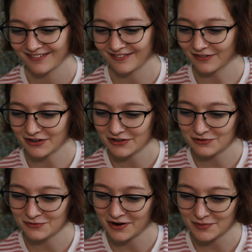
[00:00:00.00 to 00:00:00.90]
"What do
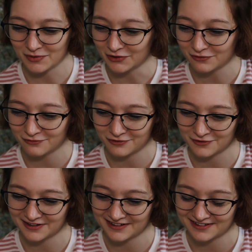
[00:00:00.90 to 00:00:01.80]
you want a balloon
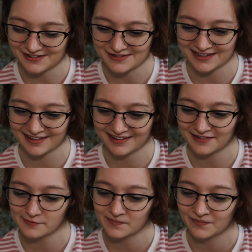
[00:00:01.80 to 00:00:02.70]
for?" you
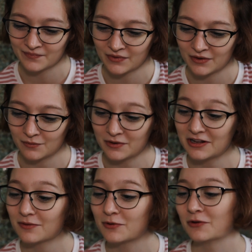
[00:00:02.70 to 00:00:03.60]
said.
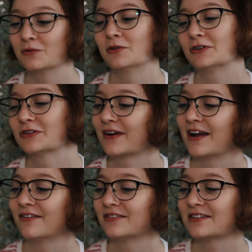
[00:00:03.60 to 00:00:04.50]
Winnie the Pooh looked
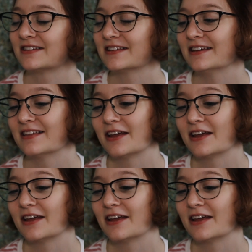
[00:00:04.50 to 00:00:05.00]
around to see